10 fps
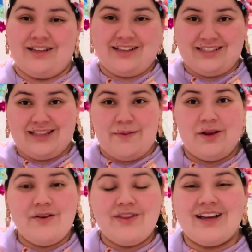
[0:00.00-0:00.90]
just let me
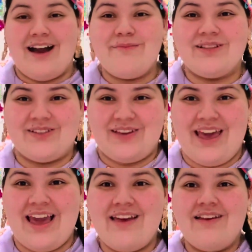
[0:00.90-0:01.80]
know in the comments,
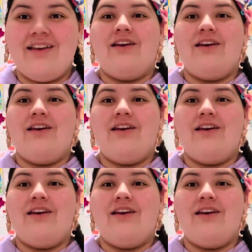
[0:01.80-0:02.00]
okay?